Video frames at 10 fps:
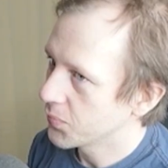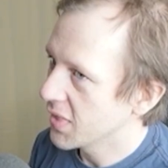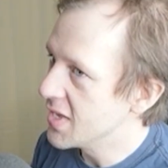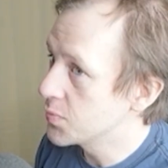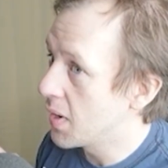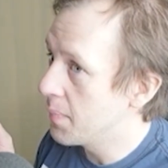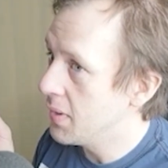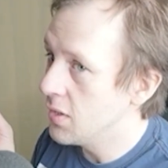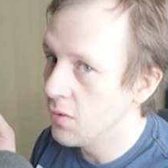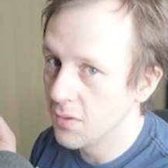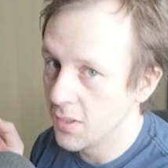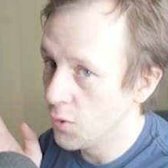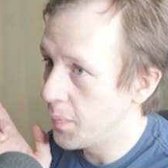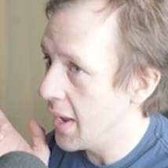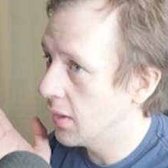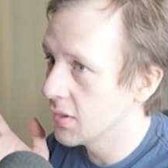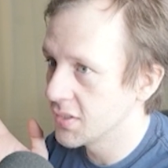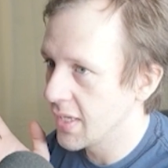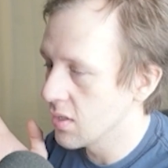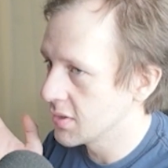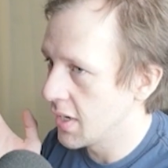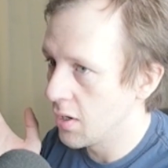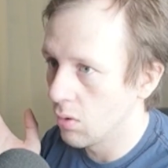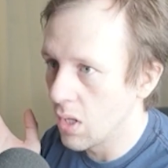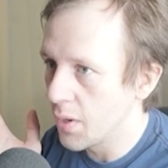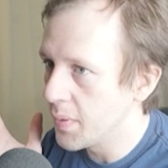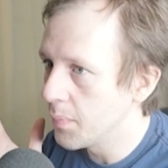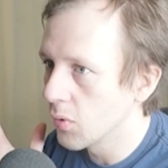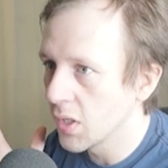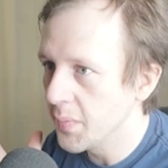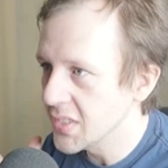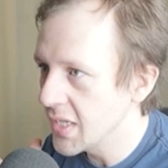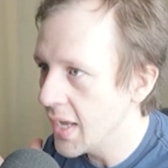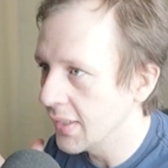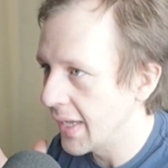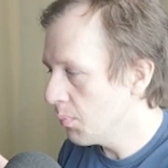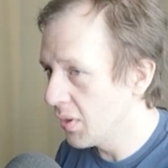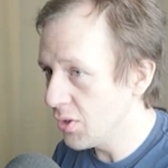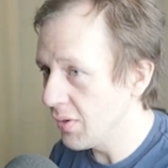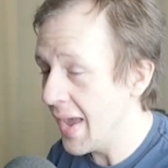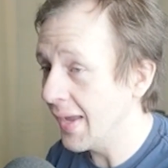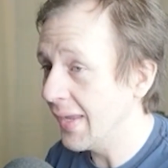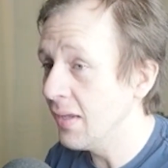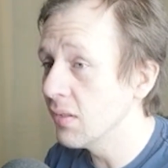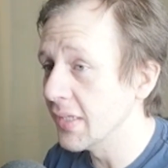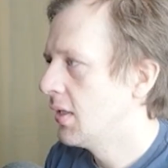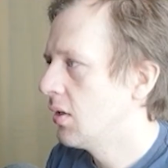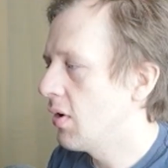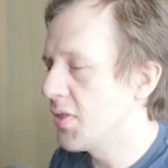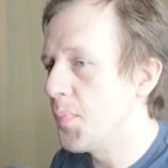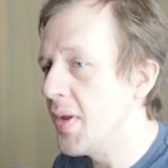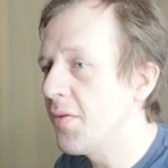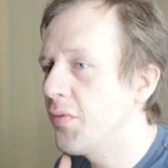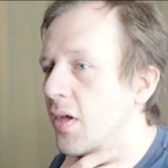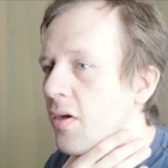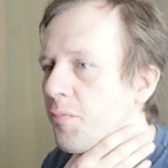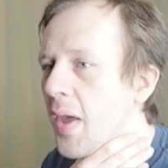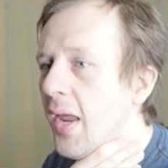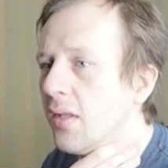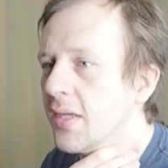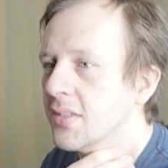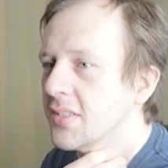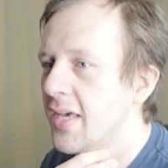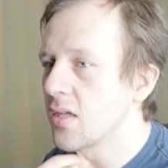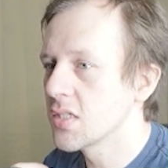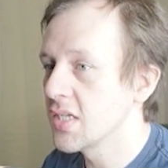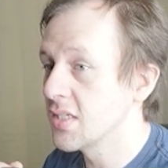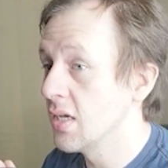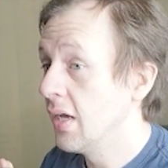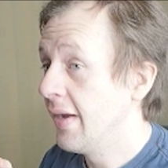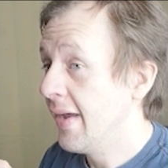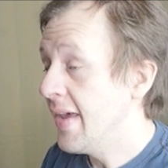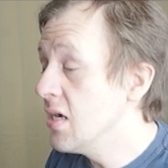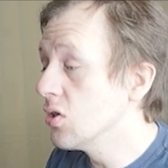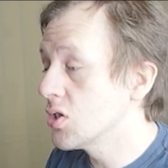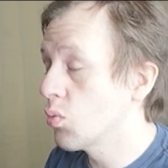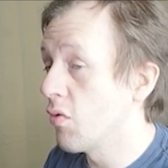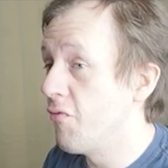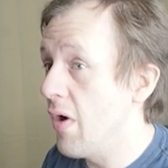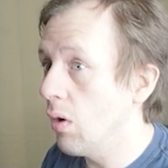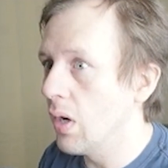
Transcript: This might be the new Pangolin scales, and I know a lot of people are gonna be saying that, but you can't heal it, right? The benefit of Pangolin scales is heals were very